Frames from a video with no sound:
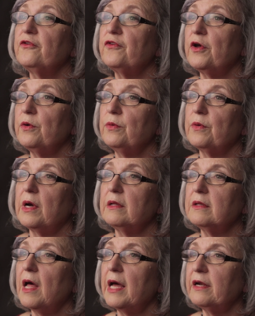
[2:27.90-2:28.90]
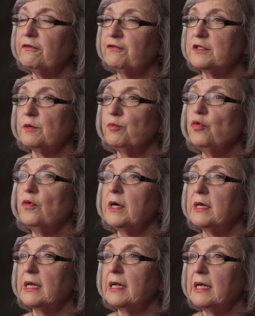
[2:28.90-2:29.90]
So a lot of
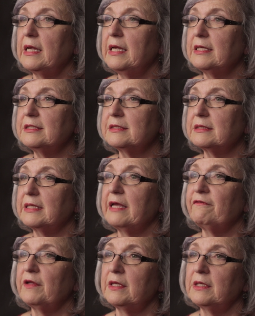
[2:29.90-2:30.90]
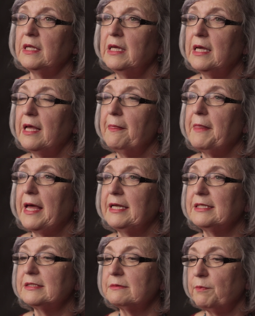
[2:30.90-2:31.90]
support is given that
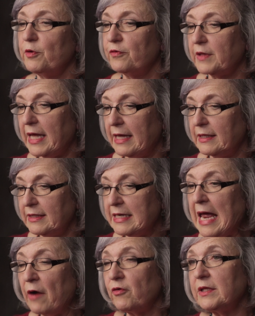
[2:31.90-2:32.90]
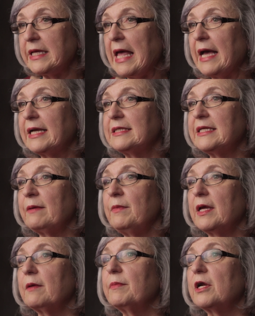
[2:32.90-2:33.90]
is both narrowly
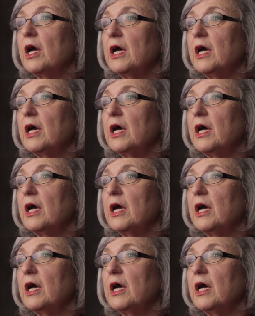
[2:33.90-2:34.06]
academic, but